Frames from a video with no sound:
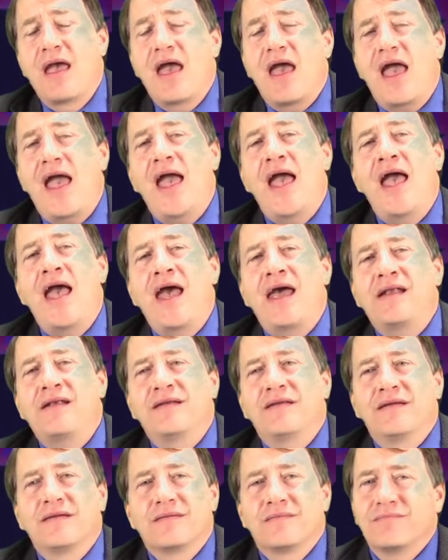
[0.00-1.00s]

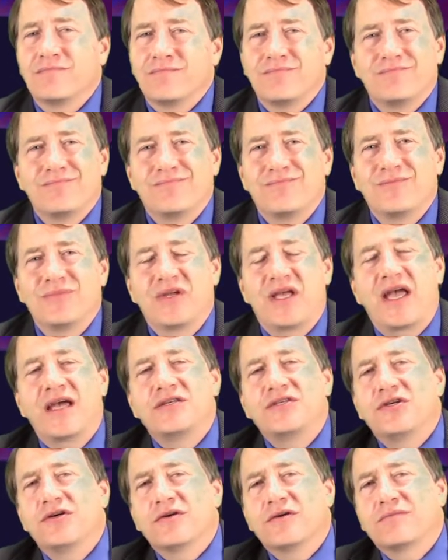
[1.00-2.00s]
And, in
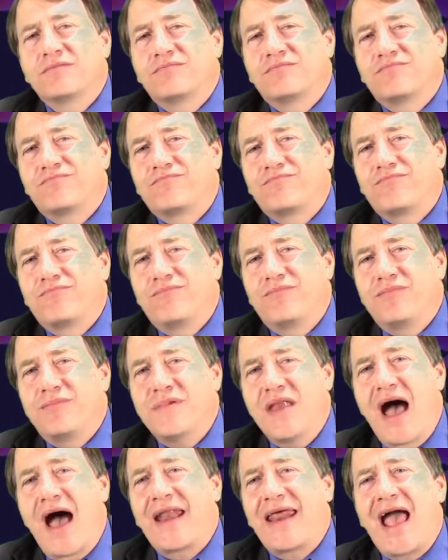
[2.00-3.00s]
case you're
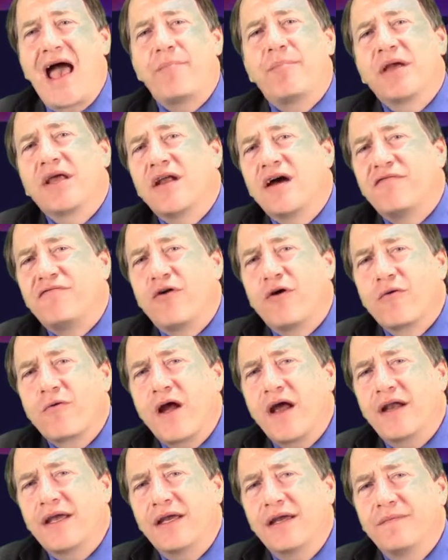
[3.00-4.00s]
not happy enough
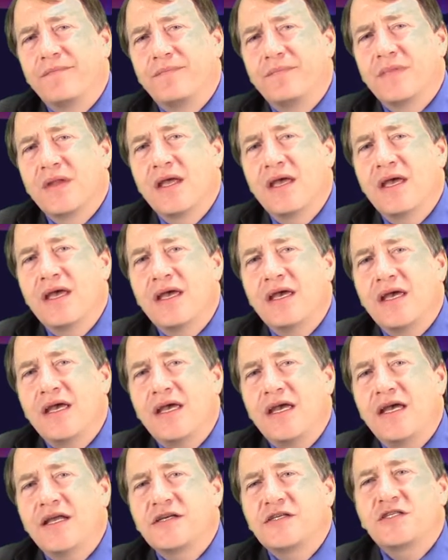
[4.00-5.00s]
already,
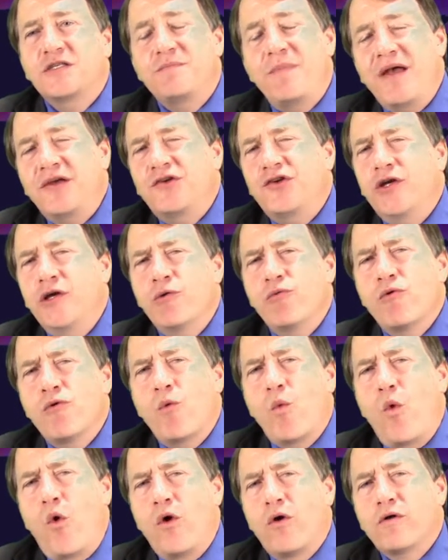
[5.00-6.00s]
it especially
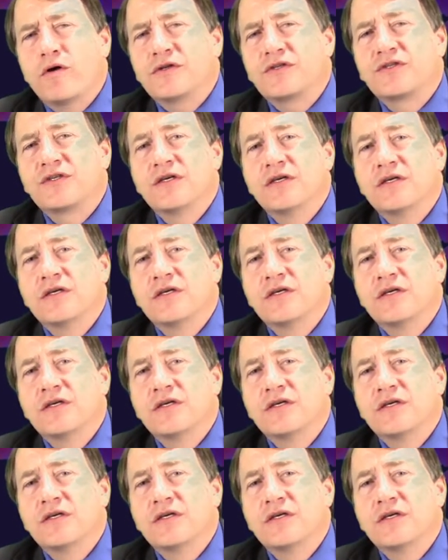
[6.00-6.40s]
rewards